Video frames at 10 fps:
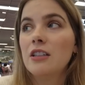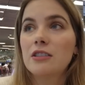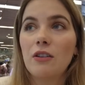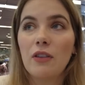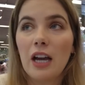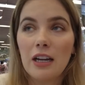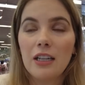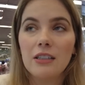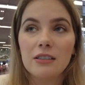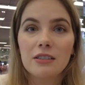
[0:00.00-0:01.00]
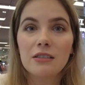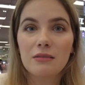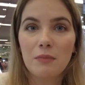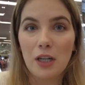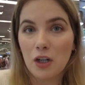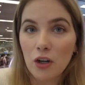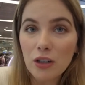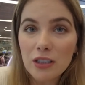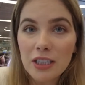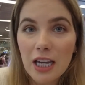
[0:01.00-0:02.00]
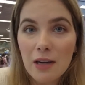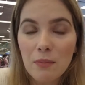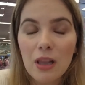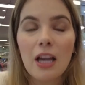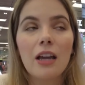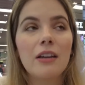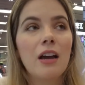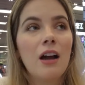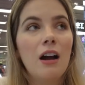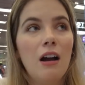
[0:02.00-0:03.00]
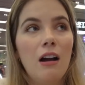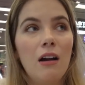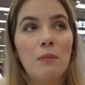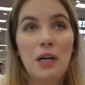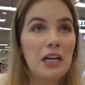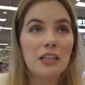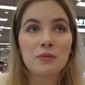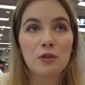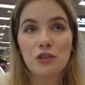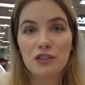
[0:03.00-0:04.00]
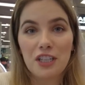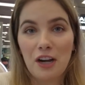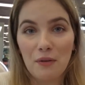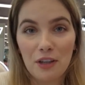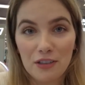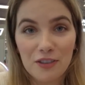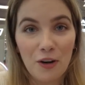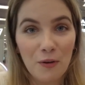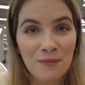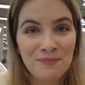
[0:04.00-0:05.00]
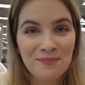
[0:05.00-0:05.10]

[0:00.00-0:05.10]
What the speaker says: So that is my current game plan, but I guess we'll just see how things go.